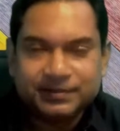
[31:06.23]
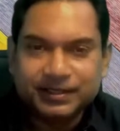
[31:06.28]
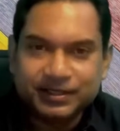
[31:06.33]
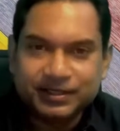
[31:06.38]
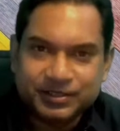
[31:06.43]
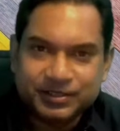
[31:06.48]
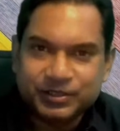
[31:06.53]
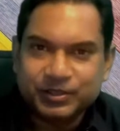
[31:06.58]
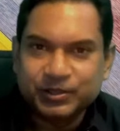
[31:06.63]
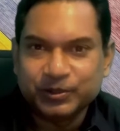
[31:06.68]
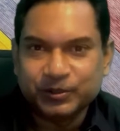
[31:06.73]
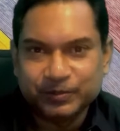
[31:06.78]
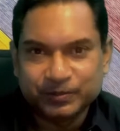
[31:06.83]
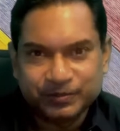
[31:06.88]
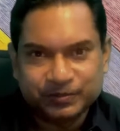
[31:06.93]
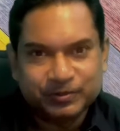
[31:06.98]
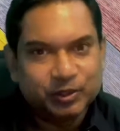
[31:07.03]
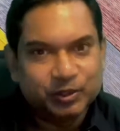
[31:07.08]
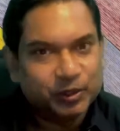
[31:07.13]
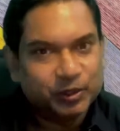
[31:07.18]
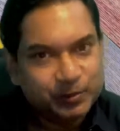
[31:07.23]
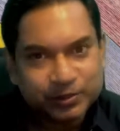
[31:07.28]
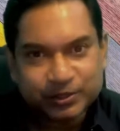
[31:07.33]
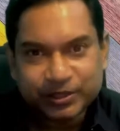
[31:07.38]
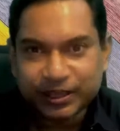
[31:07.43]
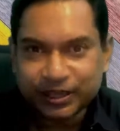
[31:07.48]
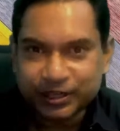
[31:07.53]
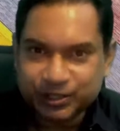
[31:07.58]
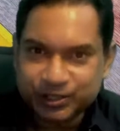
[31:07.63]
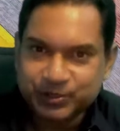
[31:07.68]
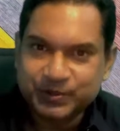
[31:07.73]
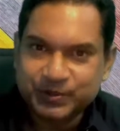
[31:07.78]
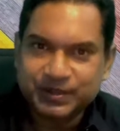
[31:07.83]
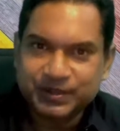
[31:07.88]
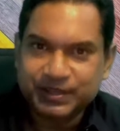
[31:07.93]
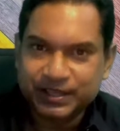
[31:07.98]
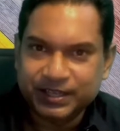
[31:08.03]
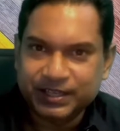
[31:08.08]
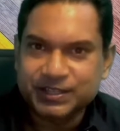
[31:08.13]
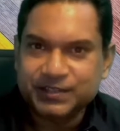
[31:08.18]
so hope to catch you in
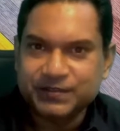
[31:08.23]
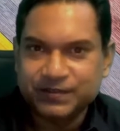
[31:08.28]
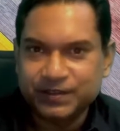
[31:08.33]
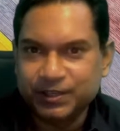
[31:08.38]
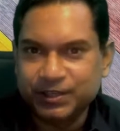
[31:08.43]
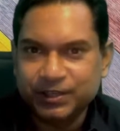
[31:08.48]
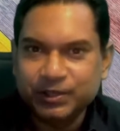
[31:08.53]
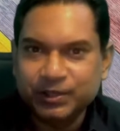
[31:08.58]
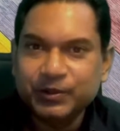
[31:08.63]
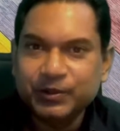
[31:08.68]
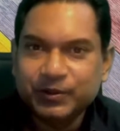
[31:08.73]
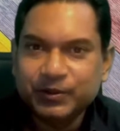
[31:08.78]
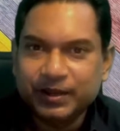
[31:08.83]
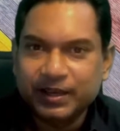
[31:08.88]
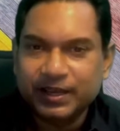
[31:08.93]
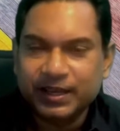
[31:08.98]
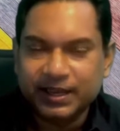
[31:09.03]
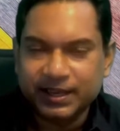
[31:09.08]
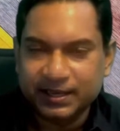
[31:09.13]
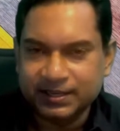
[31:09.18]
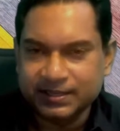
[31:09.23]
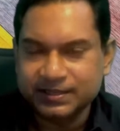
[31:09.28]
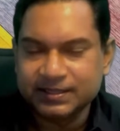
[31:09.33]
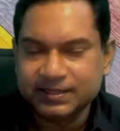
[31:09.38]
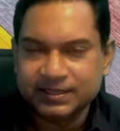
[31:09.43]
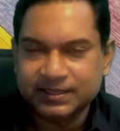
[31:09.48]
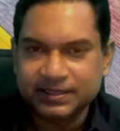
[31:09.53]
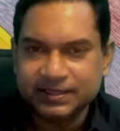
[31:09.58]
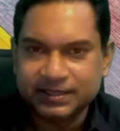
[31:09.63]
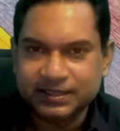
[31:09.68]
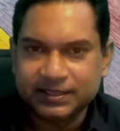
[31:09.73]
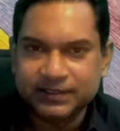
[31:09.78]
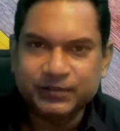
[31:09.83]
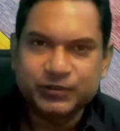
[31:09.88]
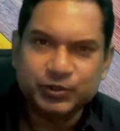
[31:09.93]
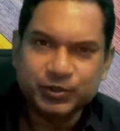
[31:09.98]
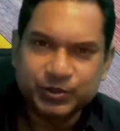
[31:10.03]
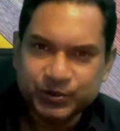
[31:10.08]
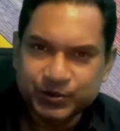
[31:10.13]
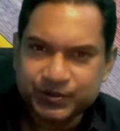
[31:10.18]
the next video. And if
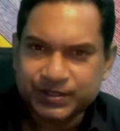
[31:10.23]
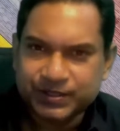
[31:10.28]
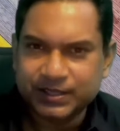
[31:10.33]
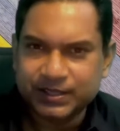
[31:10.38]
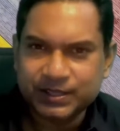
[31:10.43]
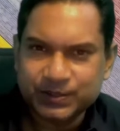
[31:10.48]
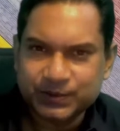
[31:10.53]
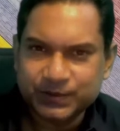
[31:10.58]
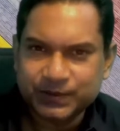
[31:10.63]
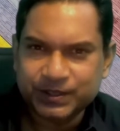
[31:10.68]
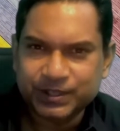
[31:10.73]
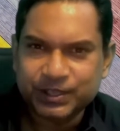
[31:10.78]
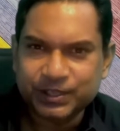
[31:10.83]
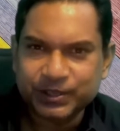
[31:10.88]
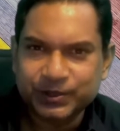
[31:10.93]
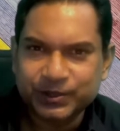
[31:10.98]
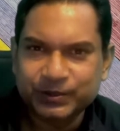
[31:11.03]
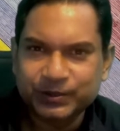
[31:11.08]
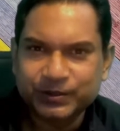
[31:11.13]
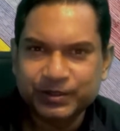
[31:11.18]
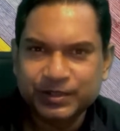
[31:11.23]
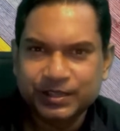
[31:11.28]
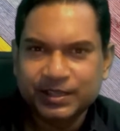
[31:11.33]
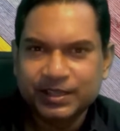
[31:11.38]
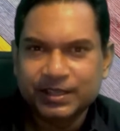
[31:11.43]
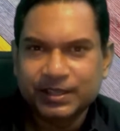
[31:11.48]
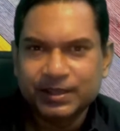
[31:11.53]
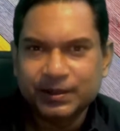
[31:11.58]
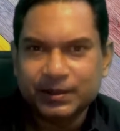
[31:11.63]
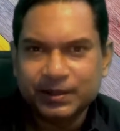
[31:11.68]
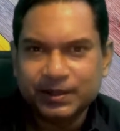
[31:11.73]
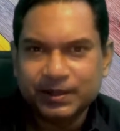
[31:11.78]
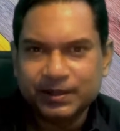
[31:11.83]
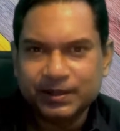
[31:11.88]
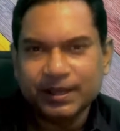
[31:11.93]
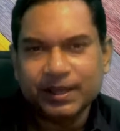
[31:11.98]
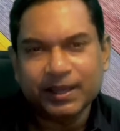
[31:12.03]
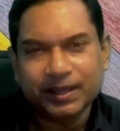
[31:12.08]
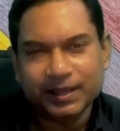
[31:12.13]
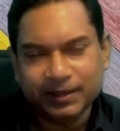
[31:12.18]
you do see this video,
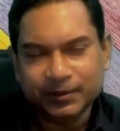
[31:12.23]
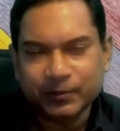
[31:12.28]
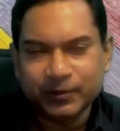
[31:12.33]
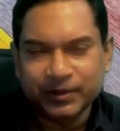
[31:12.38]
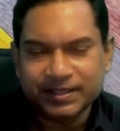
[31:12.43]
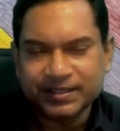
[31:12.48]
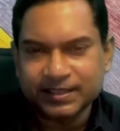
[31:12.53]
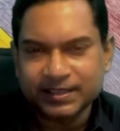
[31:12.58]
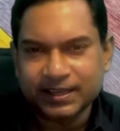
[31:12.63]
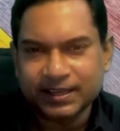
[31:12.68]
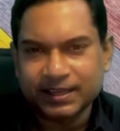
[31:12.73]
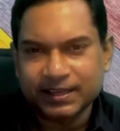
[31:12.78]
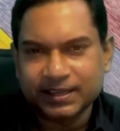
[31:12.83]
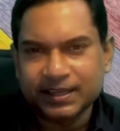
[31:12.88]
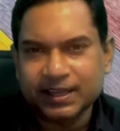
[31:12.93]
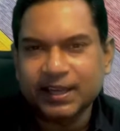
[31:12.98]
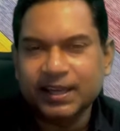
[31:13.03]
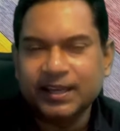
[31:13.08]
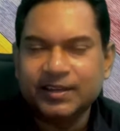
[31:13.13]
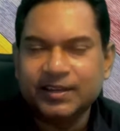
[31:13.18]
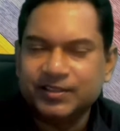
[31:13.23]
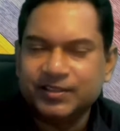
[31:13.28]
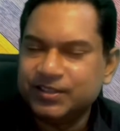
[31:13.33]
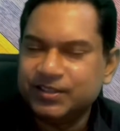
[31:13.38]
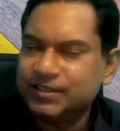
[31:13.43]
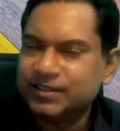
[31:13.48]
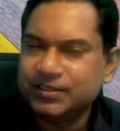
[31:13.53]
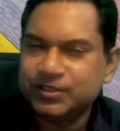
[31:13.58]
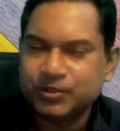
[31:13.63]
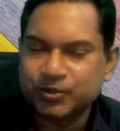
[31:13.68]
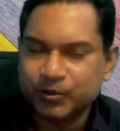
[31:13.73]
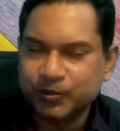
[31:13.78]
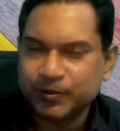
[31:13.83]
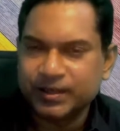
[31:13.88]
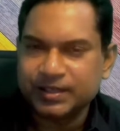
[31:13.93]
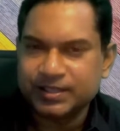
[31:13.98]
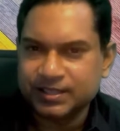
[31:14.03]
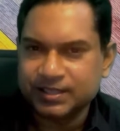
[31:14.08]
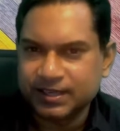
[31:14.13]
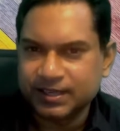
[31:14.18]
once again, I'd just
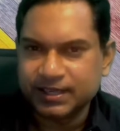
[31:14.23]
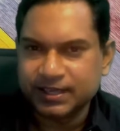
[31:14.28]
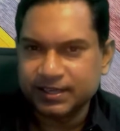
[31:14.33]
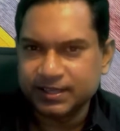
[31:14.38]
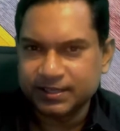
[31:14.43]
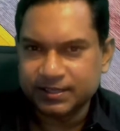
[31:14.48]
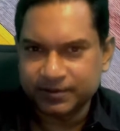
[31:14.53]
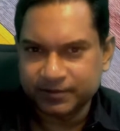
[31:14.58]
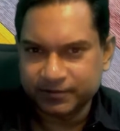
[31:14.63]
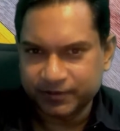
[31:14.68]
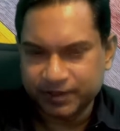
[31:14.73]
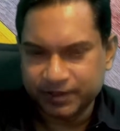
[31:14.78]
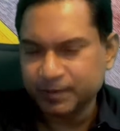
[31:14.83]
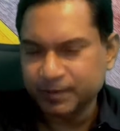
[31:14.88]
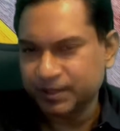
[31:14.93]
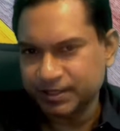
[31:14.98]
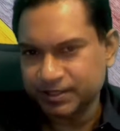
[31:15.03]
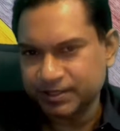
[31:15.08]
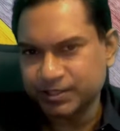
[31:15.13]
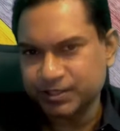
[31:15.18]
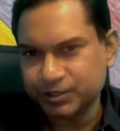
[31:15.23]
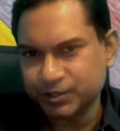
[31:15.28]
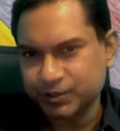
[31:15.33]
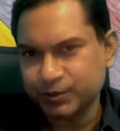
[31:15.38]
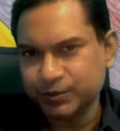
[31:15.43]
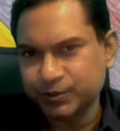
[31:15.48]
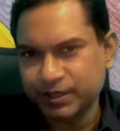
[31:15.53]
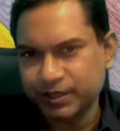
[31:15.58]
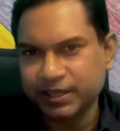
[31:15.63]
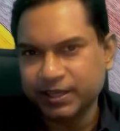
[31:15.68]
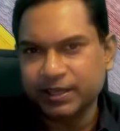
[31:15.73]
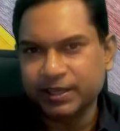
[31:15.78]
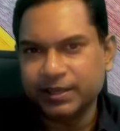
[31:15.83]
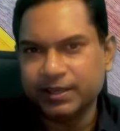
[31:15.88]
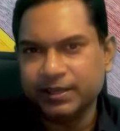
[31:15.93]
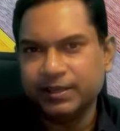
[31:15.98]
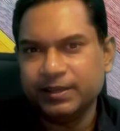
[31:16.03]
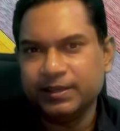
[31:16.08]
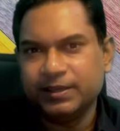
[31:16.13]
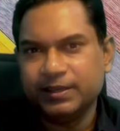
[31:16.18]
very much to
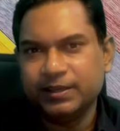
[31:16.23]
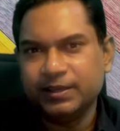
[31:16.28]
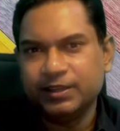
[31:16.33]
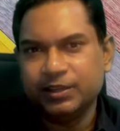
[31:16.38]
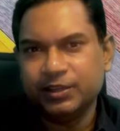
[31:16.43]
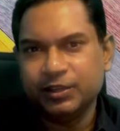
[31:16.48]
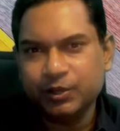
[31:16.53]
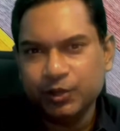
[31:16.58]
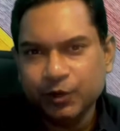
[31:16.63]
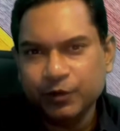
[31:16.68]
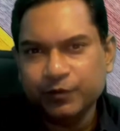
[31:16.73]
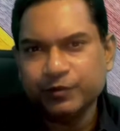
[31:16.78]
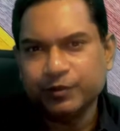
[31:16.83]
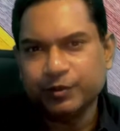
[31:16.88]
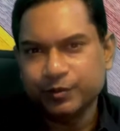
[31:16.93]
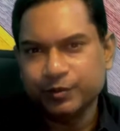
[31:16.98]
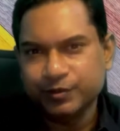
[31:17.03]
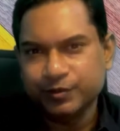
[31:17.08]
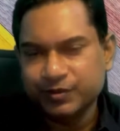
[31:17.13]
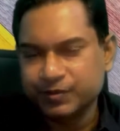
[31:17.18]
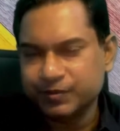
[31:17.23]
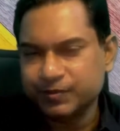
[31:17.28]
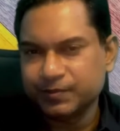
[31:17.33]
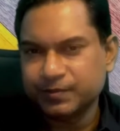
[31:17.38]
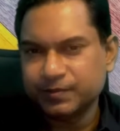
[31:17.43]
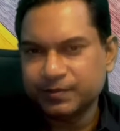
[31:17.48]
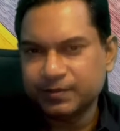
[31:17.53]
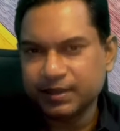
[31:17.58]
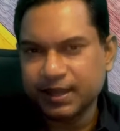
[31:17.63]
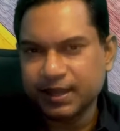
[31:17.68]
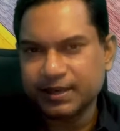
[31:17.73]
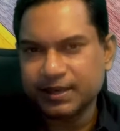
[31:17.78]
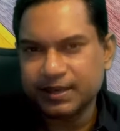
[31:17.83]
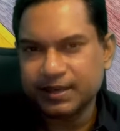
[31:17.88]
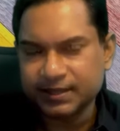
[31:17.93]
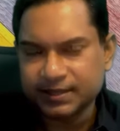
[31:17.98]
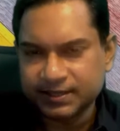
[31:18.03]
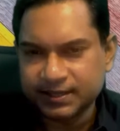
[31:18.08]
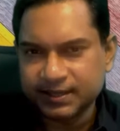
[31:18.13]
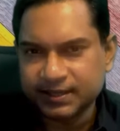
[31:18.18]
hear your views and
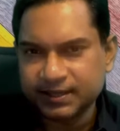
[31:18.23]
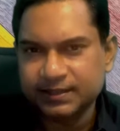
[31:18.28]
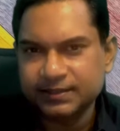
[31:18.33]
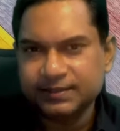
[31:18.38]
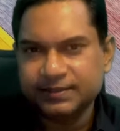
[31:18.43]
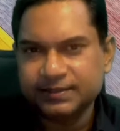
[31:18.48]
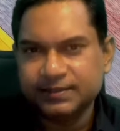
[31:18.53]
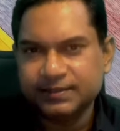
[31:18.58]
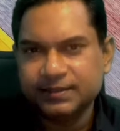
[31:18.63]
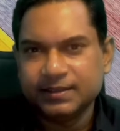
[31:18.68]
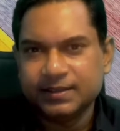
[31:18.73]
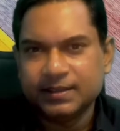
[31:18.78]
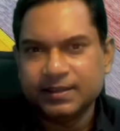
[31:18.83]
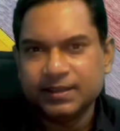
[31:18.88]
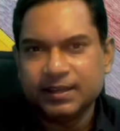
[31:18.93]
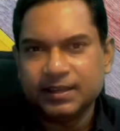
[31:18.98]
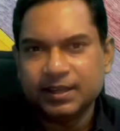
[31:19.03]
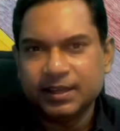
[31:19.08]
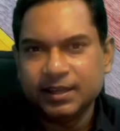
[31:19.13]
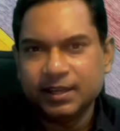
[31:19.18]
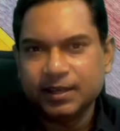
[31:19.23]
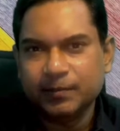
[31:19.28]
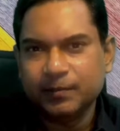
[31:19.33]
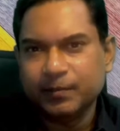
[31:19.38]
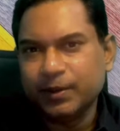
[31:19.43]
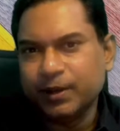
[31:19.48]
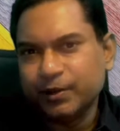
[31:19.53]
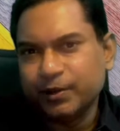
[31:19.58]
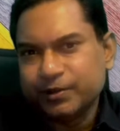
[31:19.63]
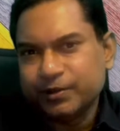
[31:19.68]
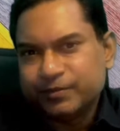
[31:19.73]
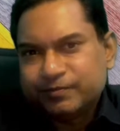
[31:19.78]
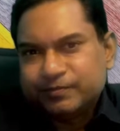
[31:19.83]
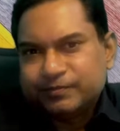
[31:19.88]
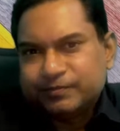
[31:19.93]
ideas about